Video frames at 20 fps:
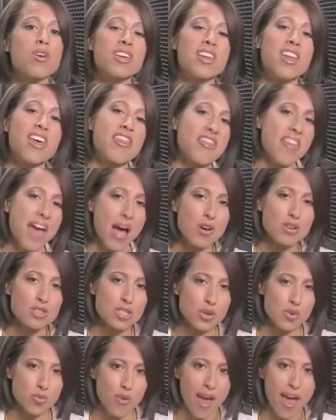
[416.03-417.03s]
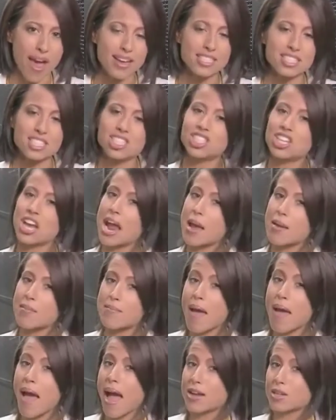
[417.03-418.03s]
than 1,000 racks
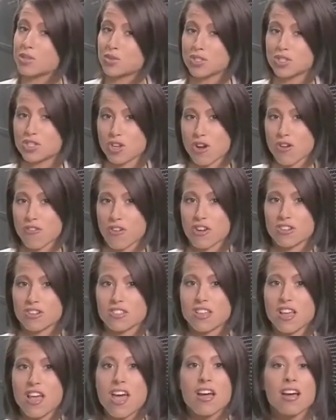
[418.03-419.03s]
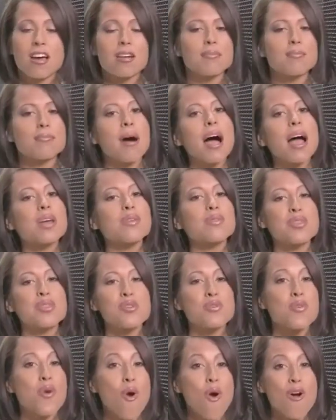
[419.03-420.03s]
jam-packed with servers, combined with
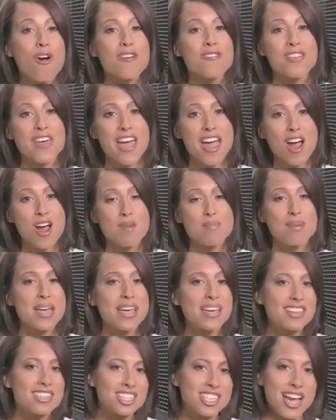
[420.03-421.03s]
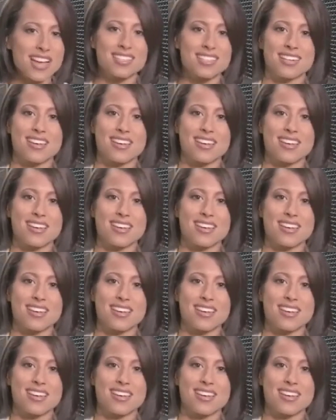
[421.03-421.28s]
the roar of the air being injected